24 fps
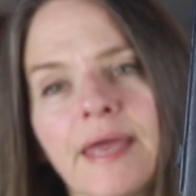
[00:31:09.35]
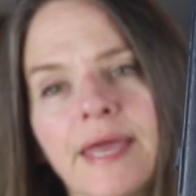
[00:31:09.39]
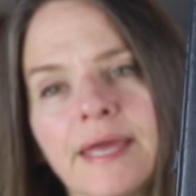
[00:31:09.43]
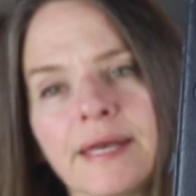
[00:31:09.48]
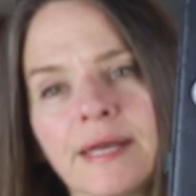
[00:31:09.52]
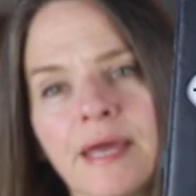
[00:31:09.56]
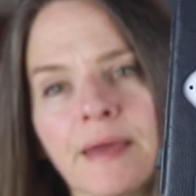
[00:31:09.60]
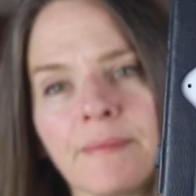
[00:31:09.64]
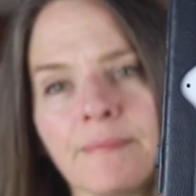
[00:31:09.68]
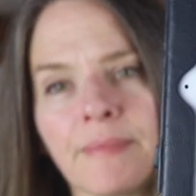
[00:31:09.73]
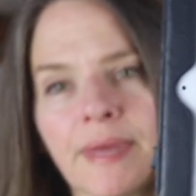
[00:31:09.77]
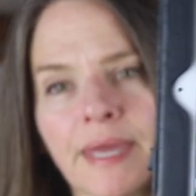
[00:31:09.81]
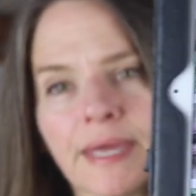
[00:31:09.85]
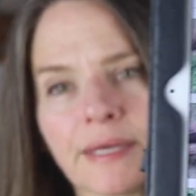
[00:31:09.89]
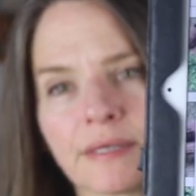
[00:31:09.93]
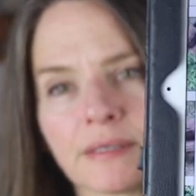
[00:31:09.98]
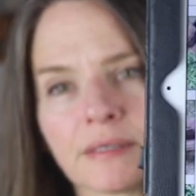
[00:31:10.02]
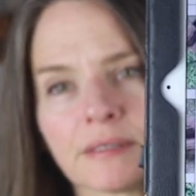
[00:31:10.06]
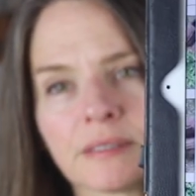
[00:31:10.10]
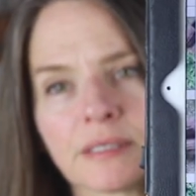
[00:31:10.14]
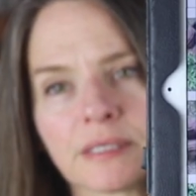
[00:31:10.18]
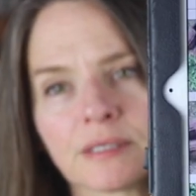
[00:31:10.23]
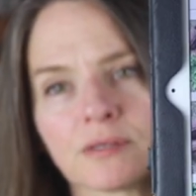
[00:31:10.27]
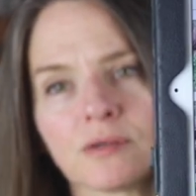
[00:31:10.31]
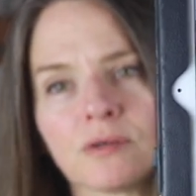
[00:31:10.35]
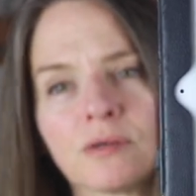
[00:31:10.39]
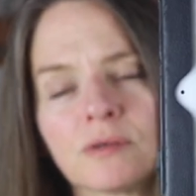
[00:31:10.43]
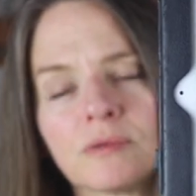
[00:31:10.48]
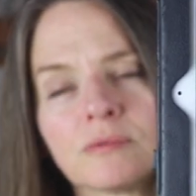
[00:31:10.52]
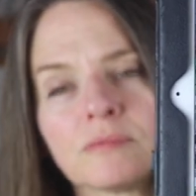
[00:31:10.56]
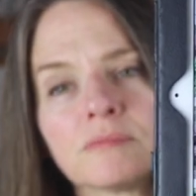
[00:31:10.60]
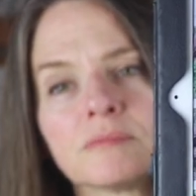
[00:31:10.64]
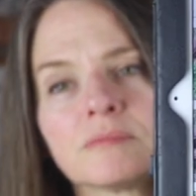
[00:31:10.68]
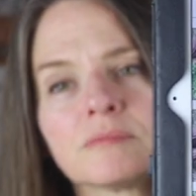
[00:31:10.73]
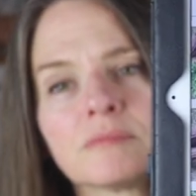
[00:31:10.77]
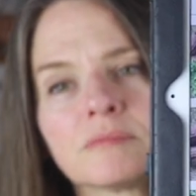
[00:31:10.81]
And I made a
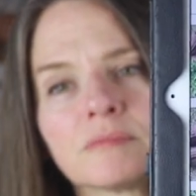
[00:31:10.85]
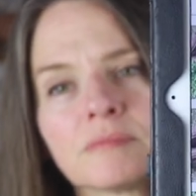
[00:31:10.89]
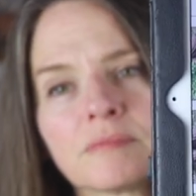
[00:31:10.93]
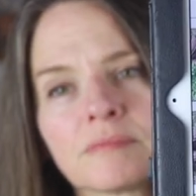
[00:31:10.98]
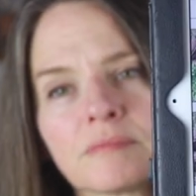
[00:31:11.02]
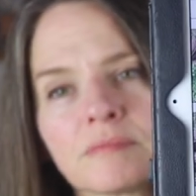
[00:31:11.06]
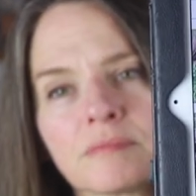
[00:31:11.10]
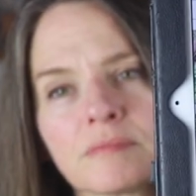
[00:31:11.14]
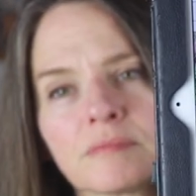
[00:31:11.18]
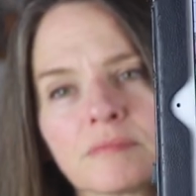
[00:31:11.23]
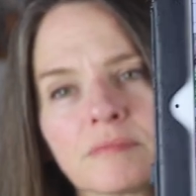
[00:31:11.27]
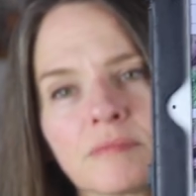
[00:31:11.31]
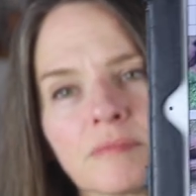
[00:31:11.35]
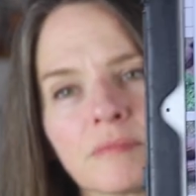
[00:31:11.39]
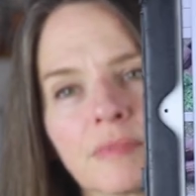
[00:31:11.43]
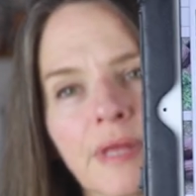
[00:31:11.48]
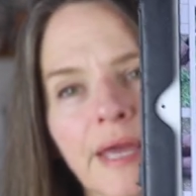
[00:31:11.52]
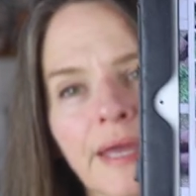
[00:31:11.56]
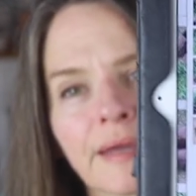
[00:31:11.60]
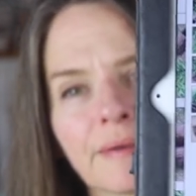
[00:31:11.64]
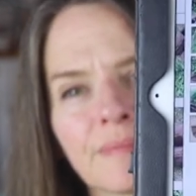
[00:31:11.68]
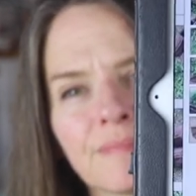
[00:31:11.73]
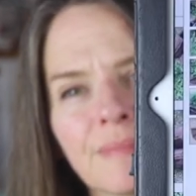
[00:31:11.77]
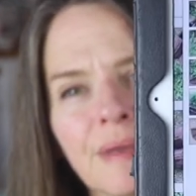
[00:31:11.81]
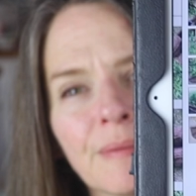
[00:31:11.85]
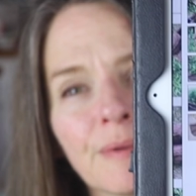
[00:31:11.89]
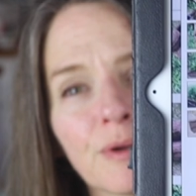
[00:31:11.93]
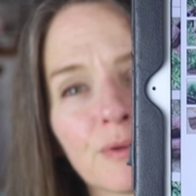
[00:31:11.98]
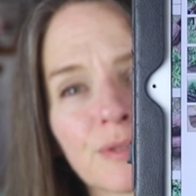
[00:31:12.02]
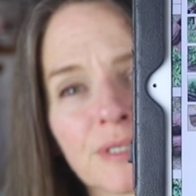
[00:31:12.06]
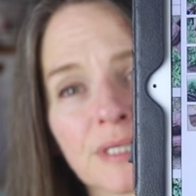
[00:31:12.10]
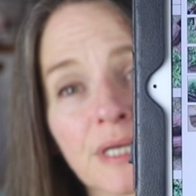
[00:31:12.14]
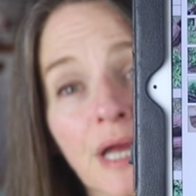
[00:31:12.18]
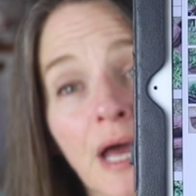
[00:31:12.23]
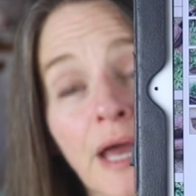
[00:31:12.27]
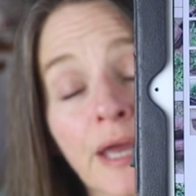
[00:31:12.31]
little, like, maybe it
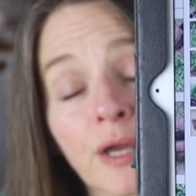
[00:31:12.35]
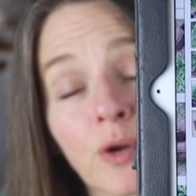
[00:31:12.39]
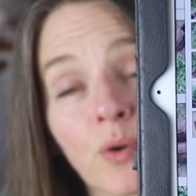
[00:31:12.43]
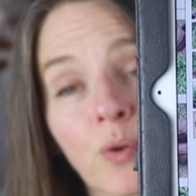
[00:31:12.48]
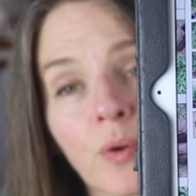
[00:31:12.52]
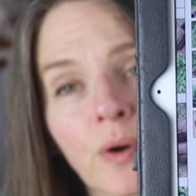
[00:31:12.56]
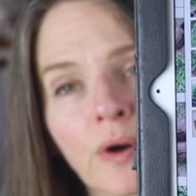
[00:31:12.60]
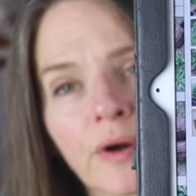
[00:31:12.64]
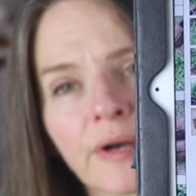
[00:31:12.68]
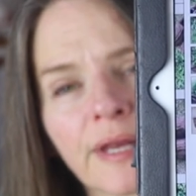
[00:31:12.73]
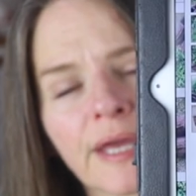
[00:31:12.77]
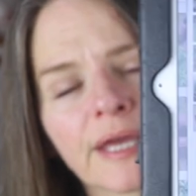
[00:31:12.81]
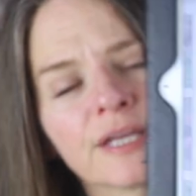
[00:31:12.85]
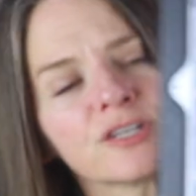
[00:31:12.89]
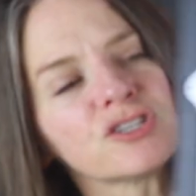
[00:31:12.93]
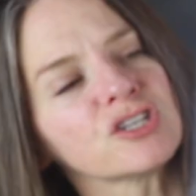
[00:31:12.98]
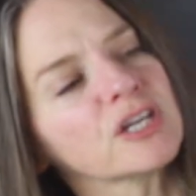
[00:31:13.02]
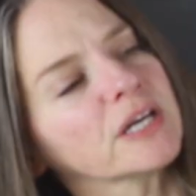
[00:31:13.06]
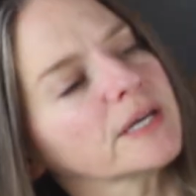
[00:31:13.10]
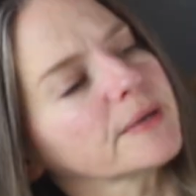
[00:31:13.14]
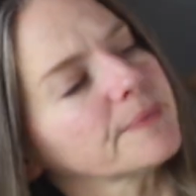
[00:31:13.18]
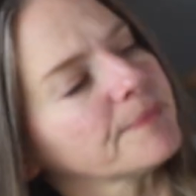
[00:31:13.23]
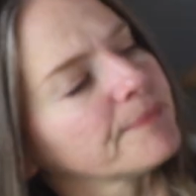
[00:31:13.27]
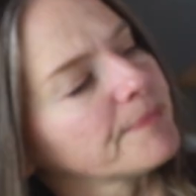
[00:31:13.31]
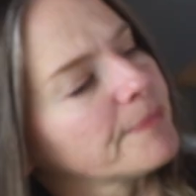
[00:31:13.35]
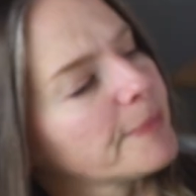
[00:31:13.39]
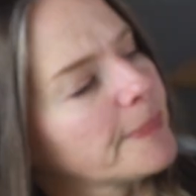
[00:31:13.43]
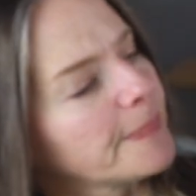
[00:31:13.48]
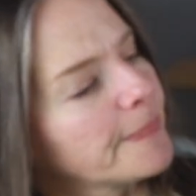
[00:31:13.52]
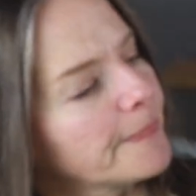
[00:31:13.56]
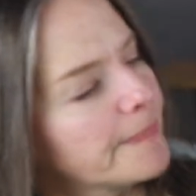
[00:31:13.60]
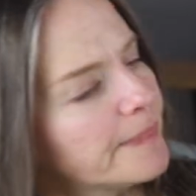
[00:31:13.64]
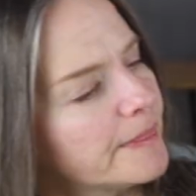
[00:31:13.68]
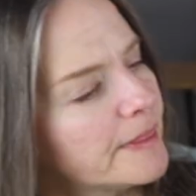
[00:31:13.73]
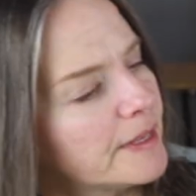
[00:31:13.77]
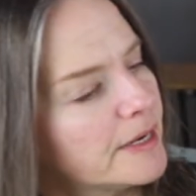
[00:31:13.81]
was an I-cord edging
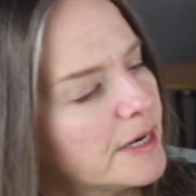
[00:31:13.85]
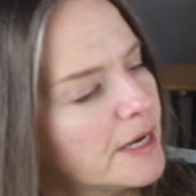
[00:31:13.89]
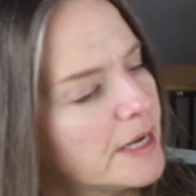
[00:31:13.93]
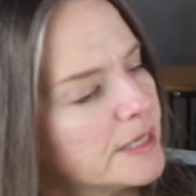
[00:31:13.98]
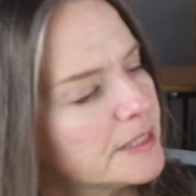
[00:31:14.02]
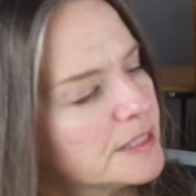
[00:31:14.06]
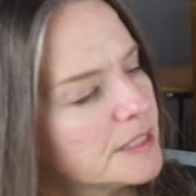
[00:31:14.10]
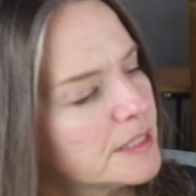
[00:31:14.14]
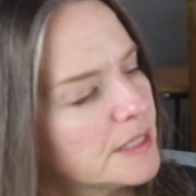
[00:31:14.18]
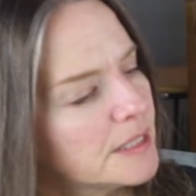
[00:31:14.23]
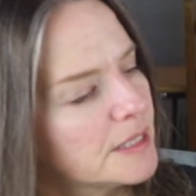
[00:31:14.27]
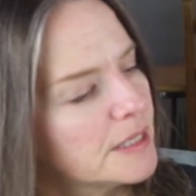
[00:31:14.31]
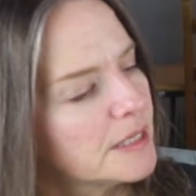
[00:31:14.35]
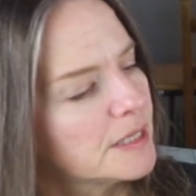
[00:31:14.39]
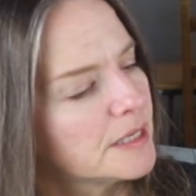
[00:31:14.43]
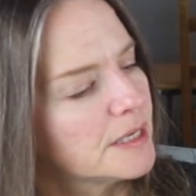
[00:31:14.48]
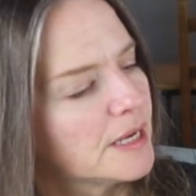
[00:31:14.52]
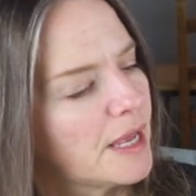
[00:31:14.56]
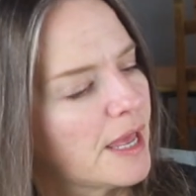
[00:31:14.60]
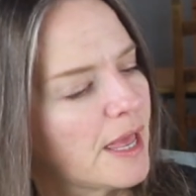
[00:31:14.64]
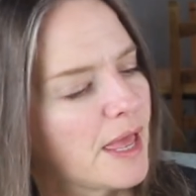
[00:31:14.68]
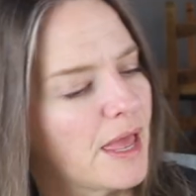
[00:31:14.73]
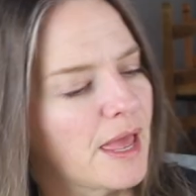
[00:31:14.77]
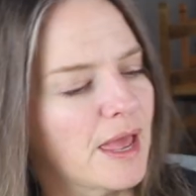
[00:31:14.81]
that I did.